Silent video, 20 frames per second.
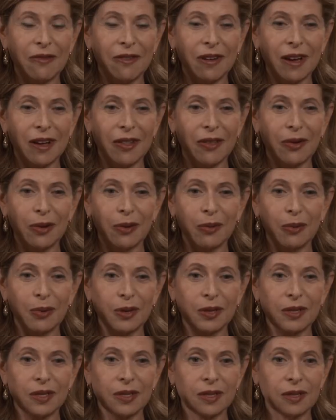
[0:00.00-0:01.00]
father
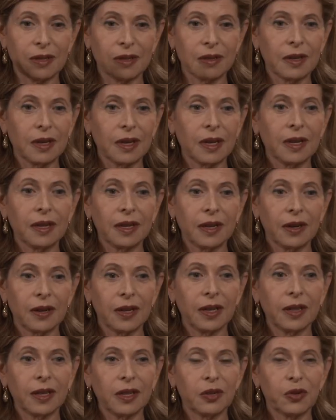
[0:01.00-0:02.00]
was they're
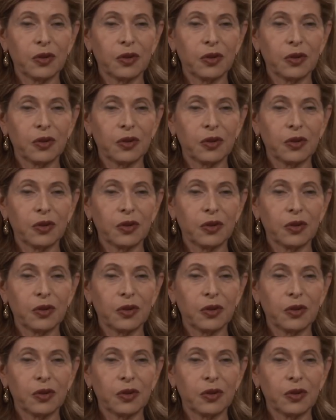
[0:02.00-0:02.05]
in the